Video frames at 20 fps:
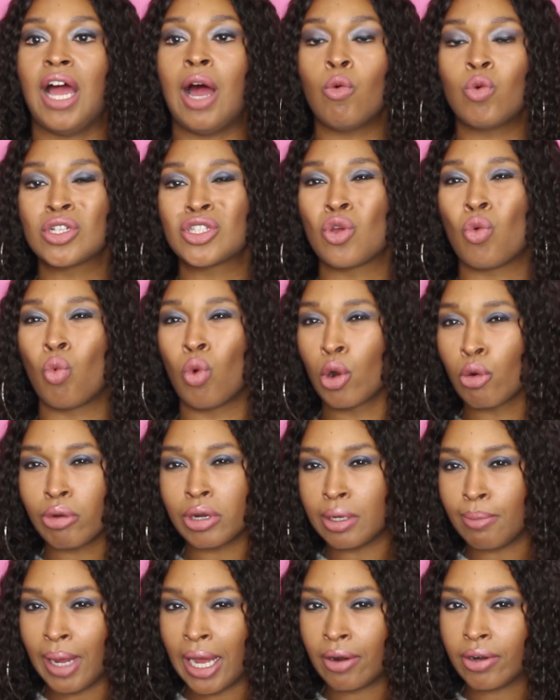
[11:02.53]
wasn't
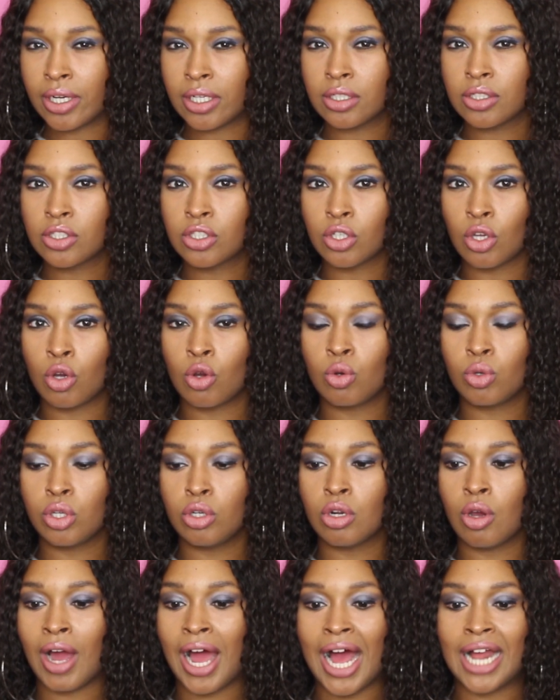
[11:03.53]
worried about it. So, you
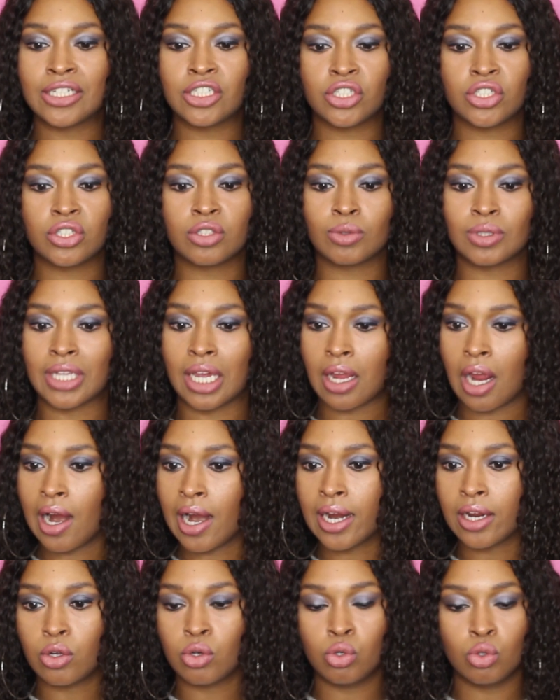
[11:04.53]
know, I just was like, all
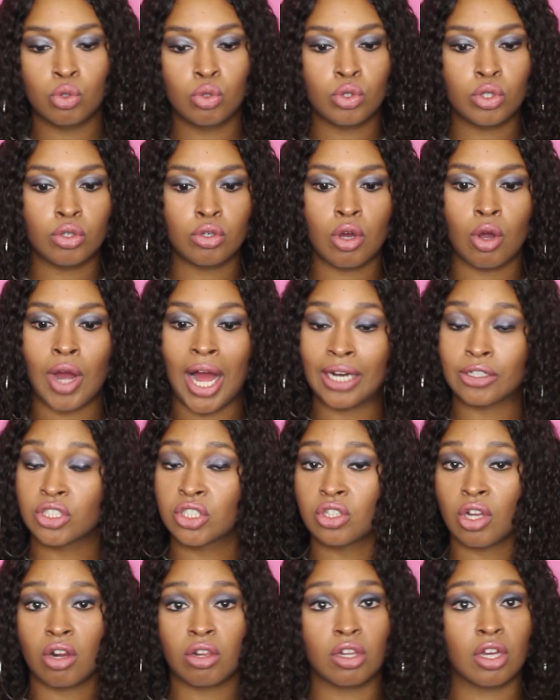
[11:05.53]
right, cool, you know, I'll just
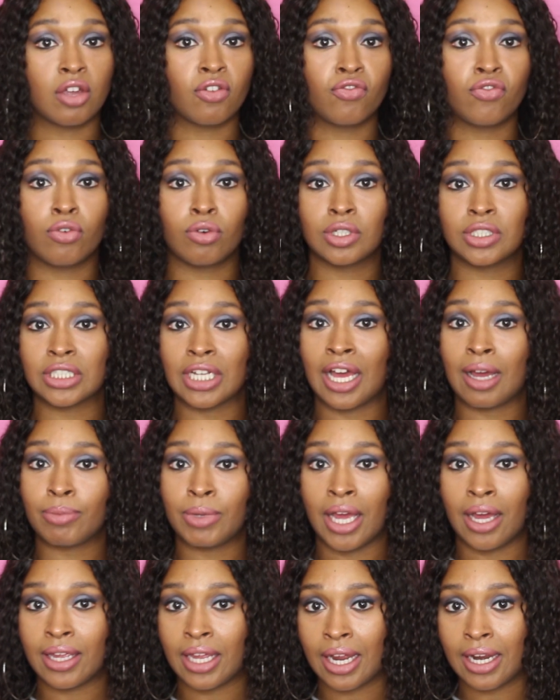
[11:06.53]
start looking for a job.
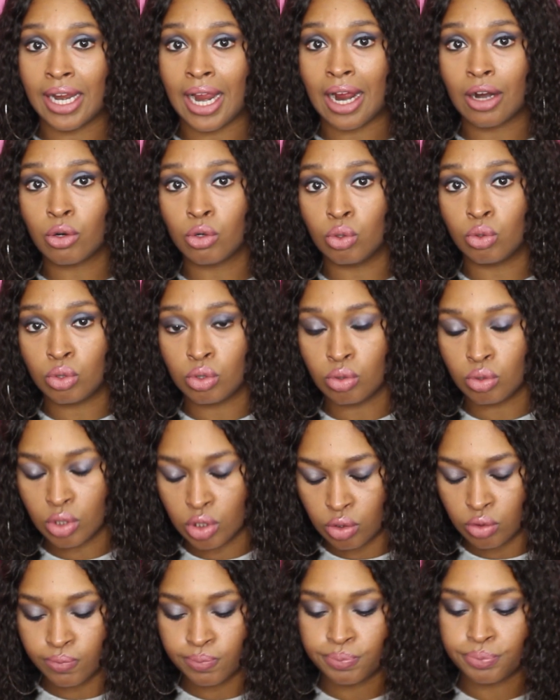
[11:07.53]
Yeah, cool.
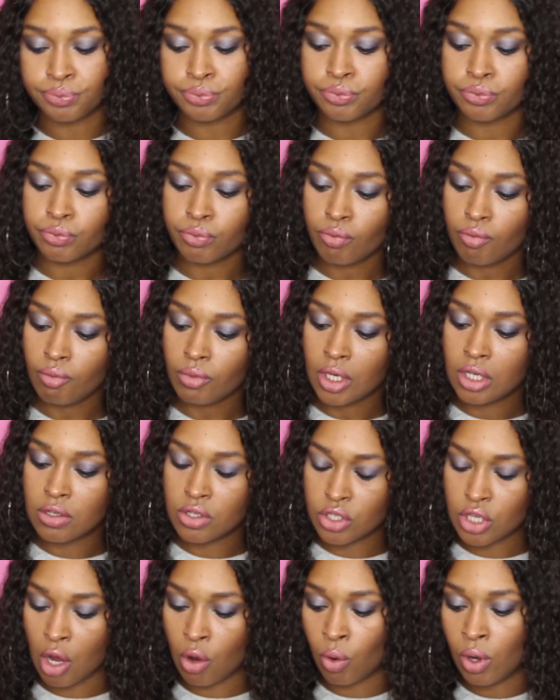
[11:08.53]

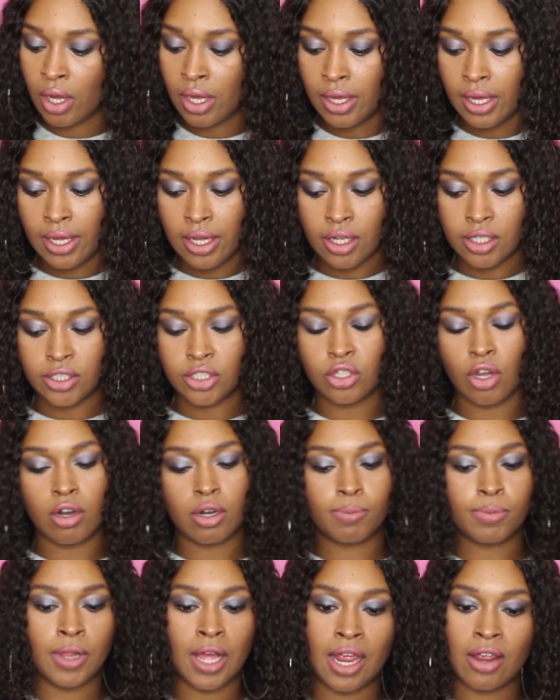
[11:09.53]
So,
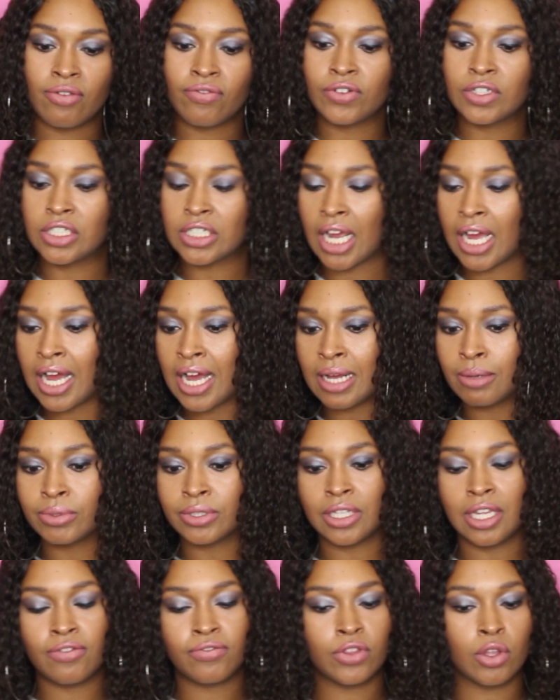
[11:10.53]
start applying for
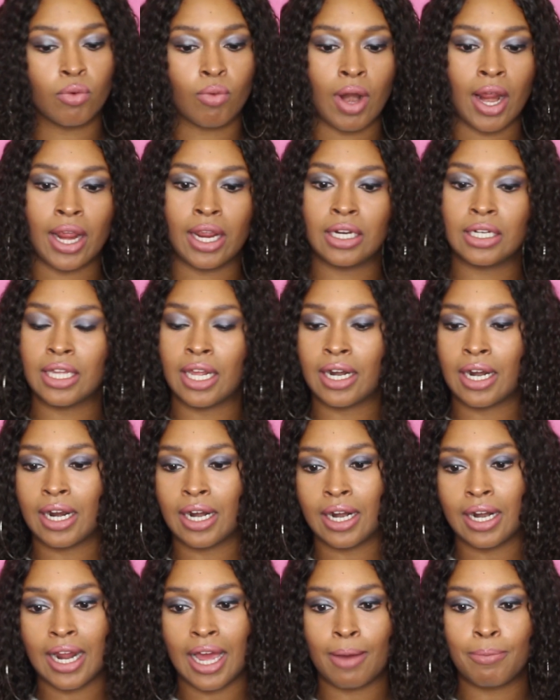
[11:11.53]
jobs left and right,
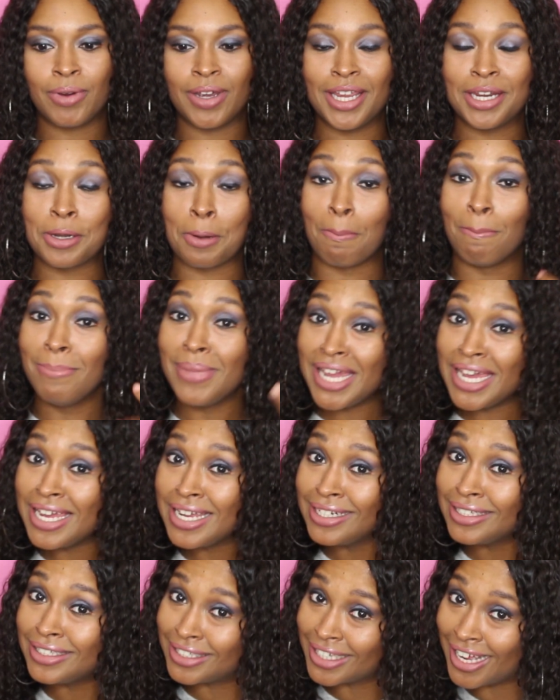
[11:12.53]
But in the
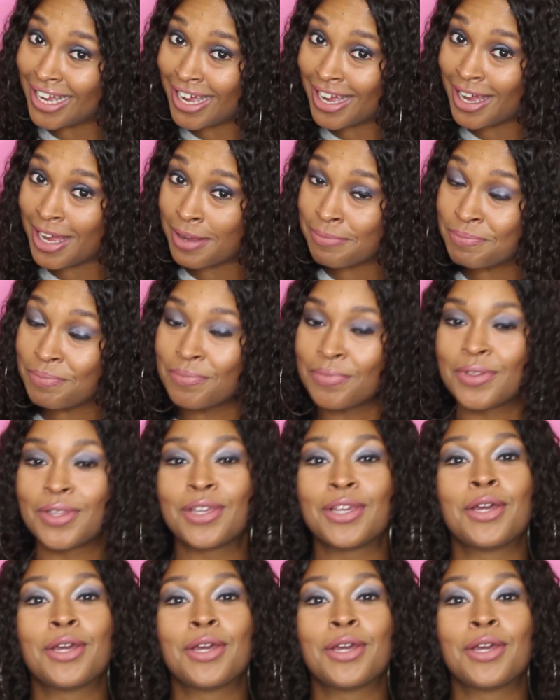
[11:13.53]
meantime,